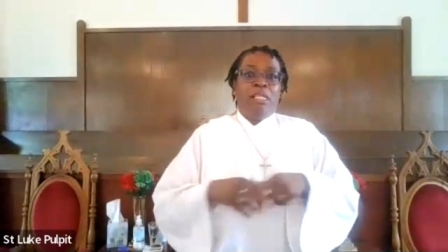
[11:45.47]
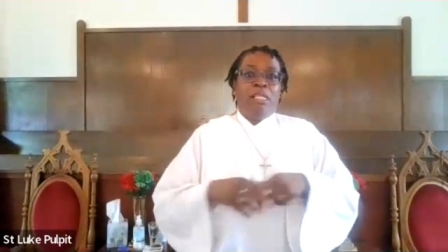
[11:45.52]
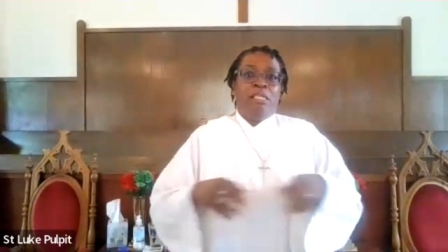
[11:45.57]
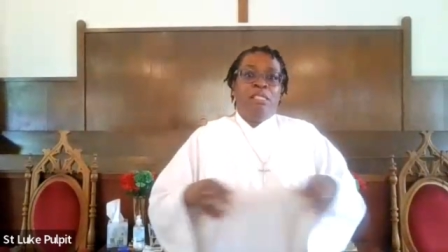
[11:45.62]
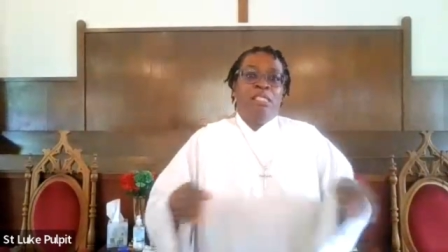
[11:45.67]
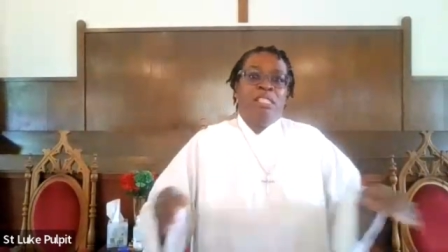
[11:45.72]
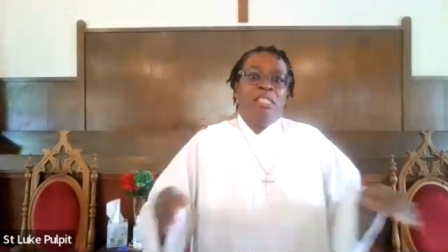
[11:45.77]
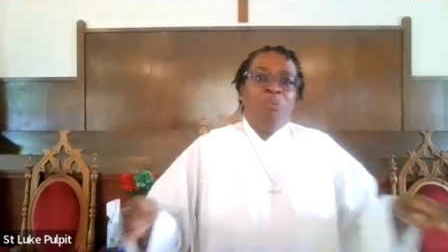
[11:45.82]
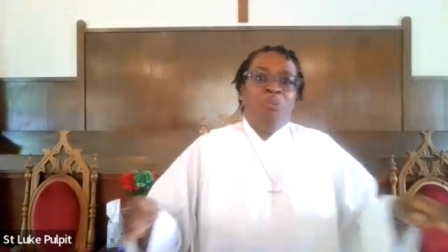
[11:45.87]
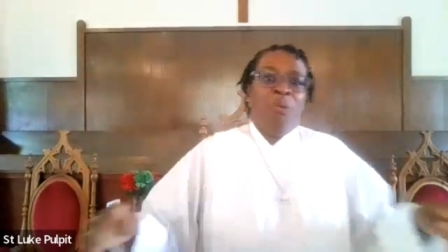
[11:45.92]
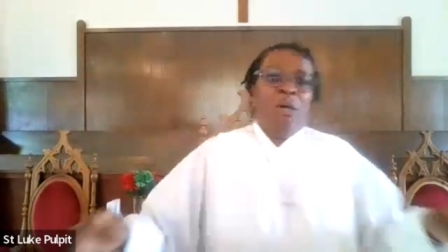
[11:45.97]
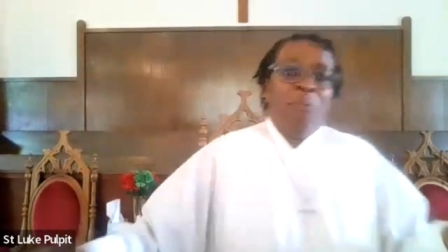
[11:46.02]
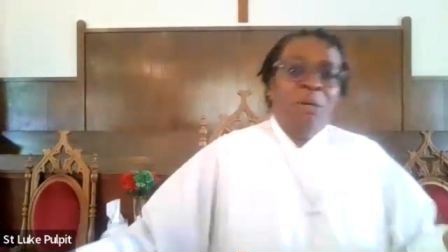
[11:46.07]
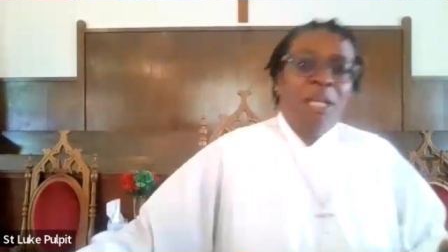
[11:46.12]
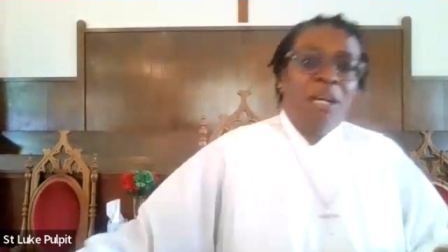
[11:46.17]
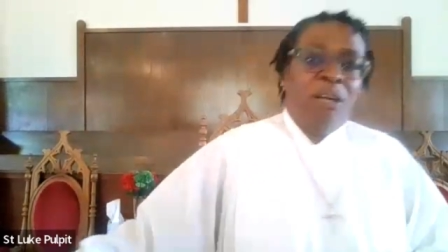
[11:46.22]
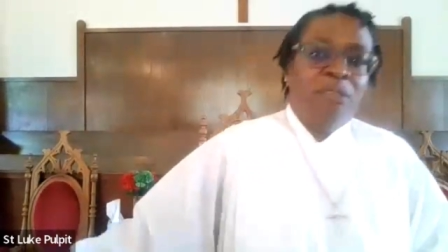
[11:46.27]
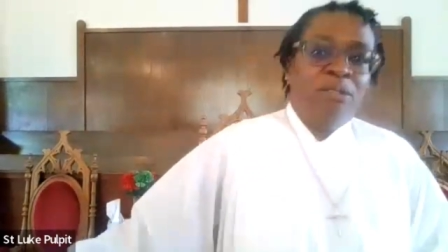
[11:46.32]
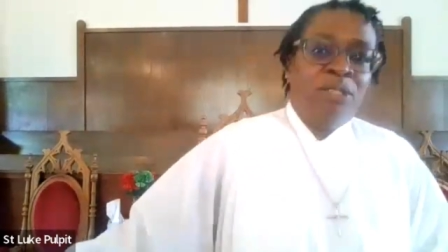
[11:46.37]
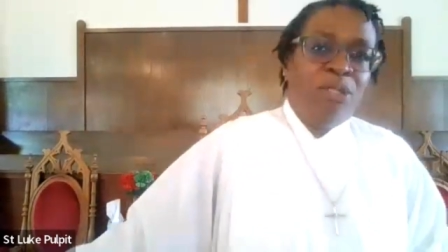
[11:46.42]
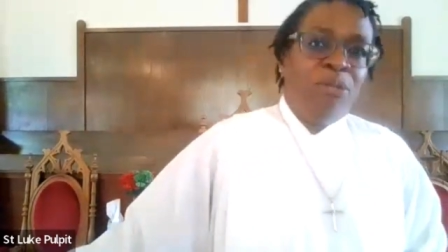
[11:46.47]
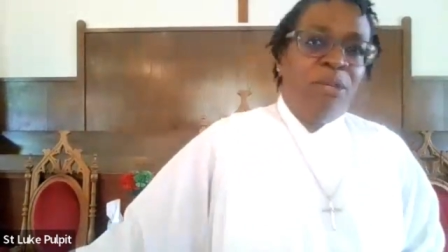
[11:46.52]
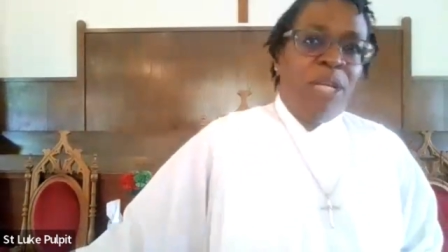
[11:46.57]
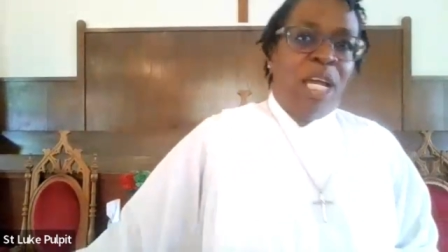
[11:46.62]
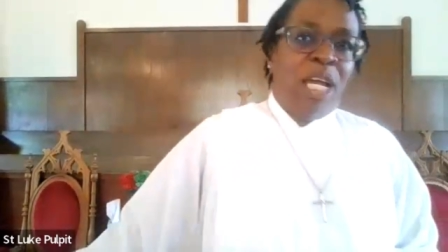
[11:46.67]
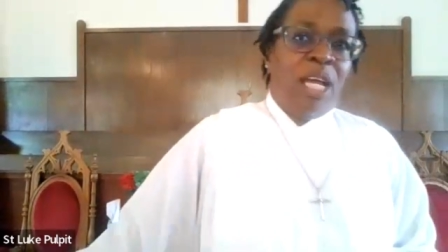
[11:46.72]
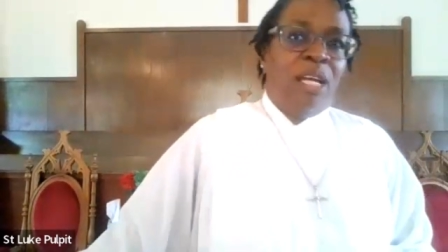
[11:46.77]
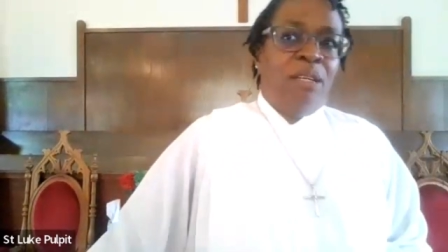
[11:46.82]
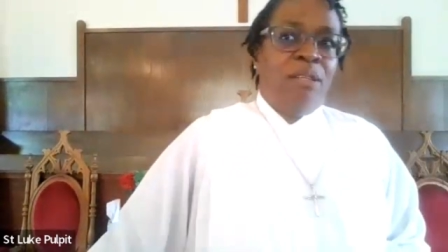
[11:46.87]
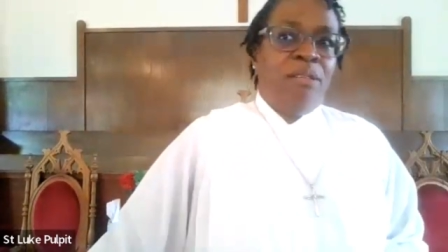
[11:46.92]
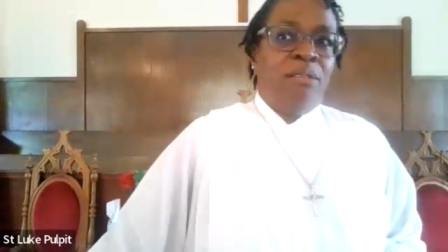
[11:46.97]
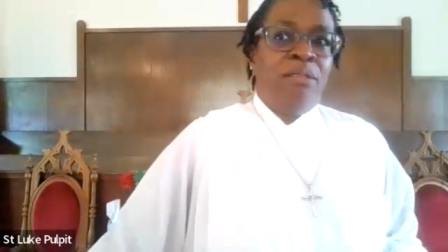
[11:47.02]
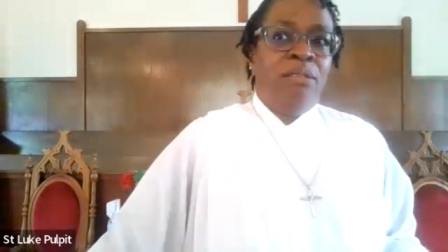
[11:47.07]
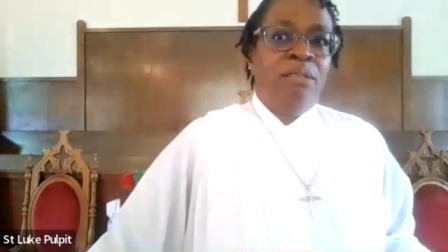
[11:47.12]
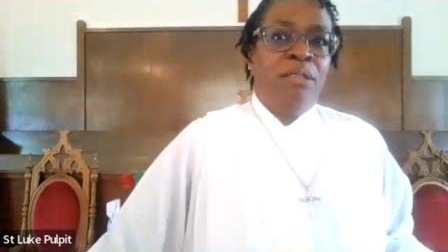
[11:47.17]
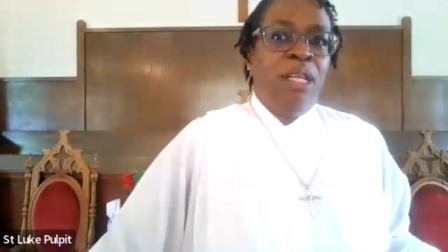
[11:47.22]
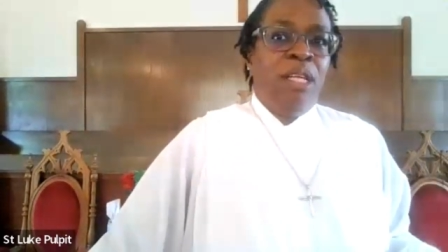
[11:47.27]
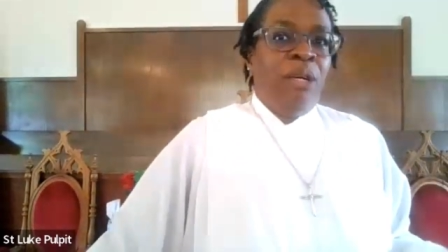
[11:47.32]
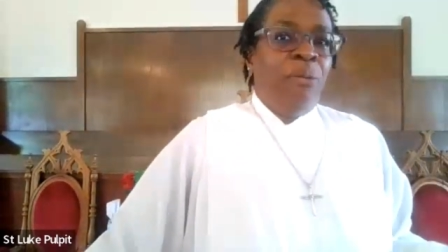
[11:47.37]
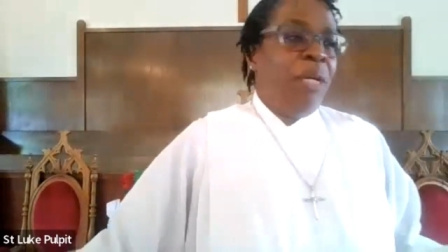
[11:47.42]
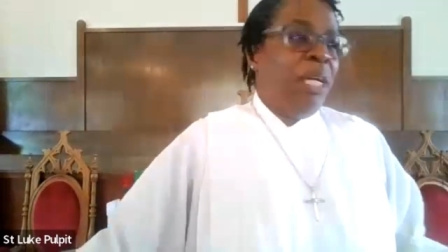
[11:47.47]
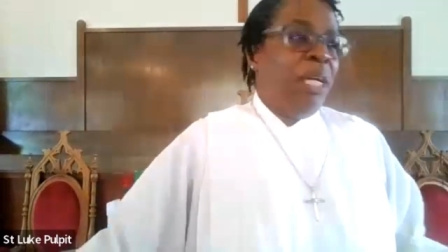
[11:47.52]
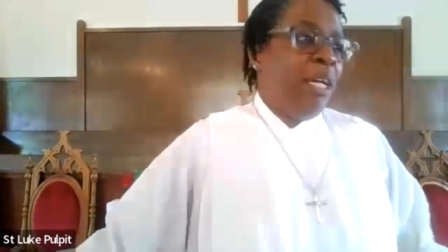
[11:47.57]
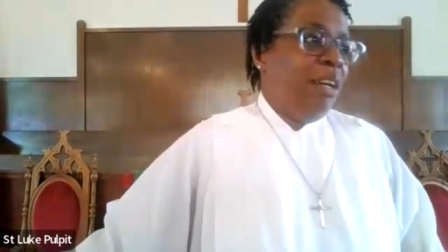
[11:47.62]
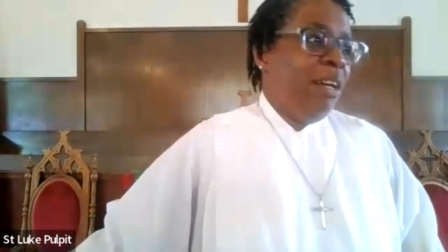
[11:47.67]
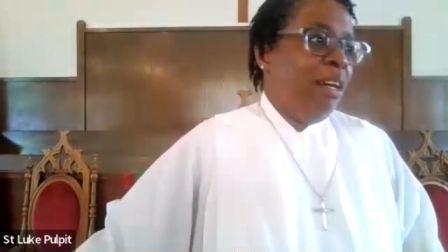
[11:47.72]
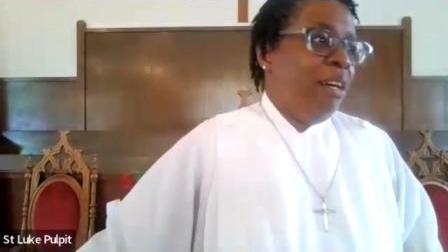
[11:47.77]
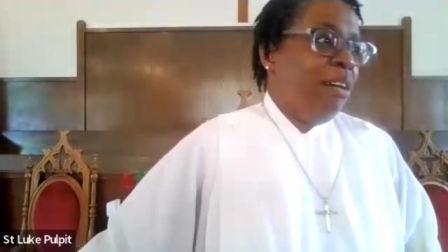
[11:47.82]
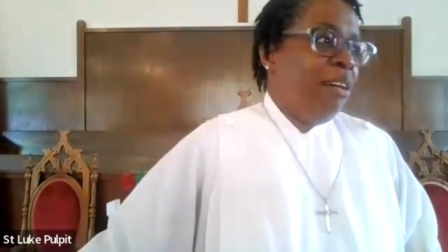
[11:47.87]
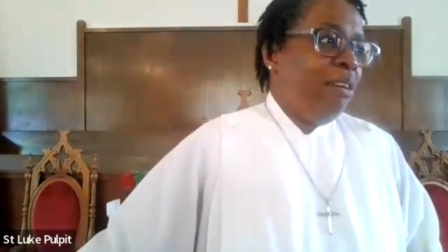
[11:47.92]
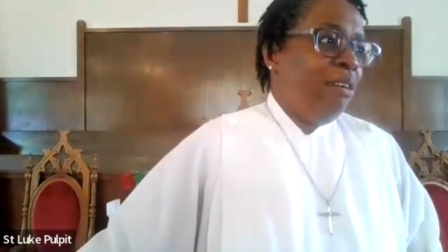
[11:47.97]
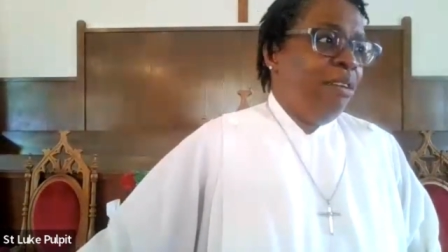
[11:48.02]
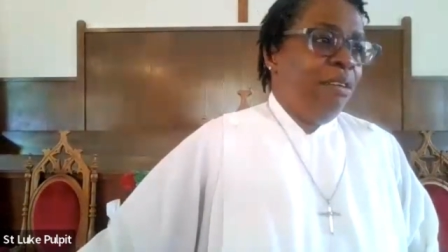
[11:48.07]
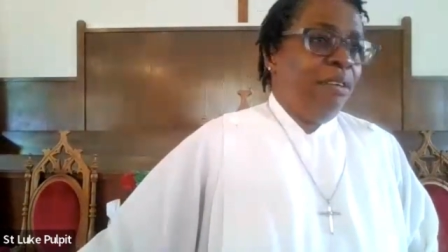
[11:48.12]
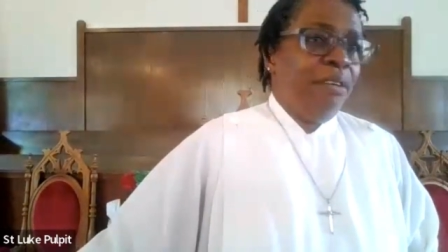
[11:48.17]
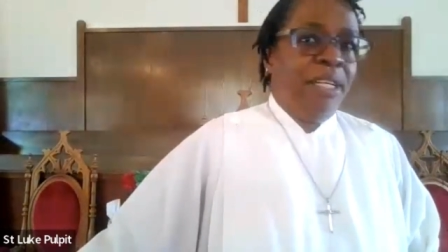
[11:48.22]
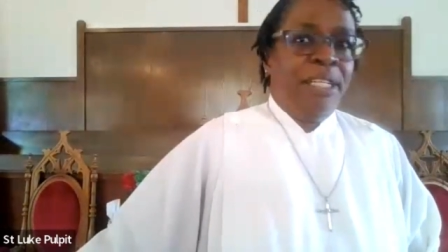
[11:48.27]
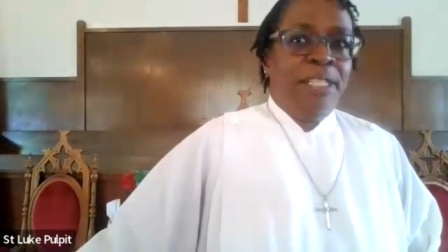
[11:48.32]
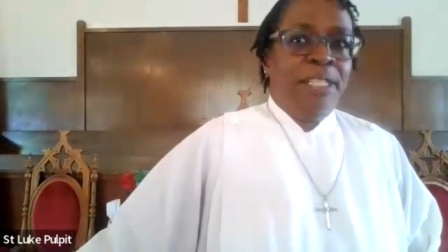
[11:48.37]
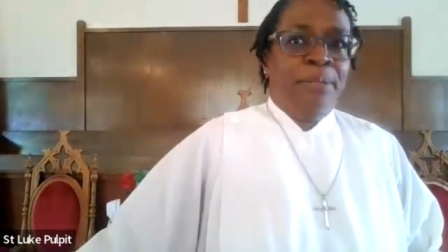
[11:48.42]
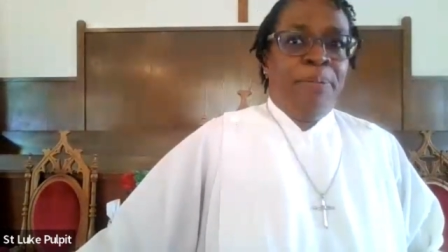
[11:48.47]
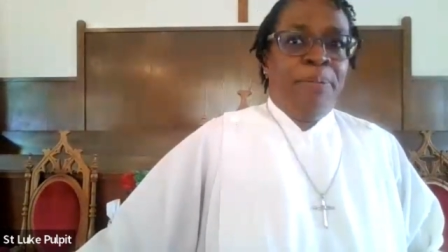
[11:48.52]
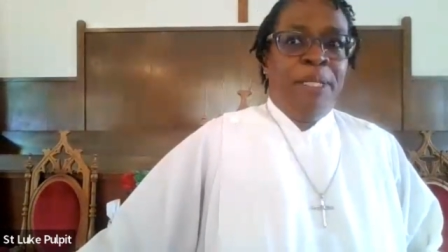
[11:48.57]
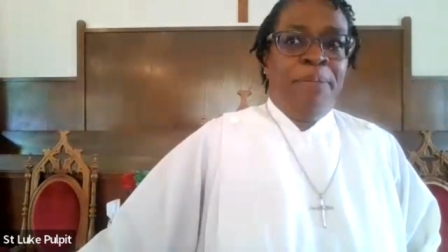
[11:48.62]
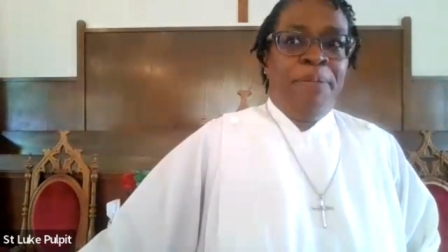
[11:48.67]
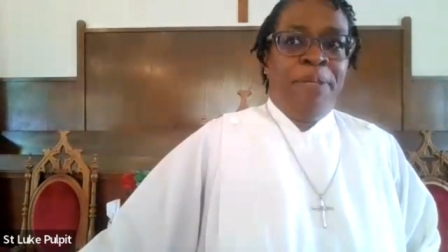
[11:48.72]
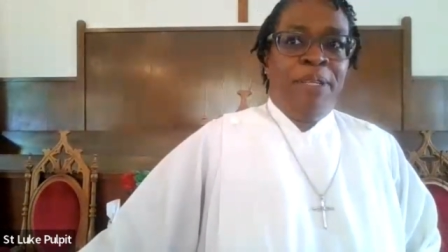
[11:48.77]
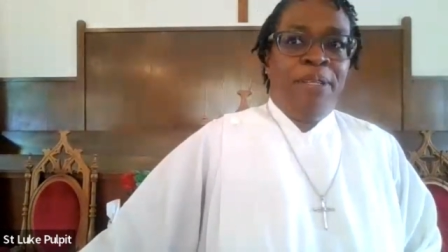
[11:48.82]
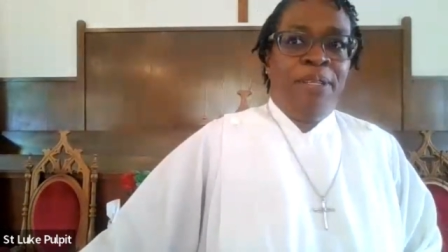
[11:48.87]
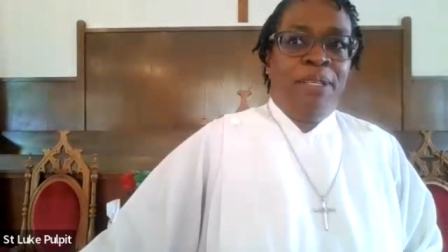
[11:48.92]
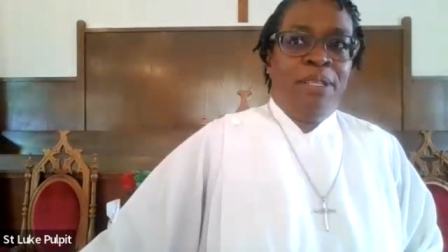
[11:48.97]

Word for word: Jesus, what we gonna do now? We got all these people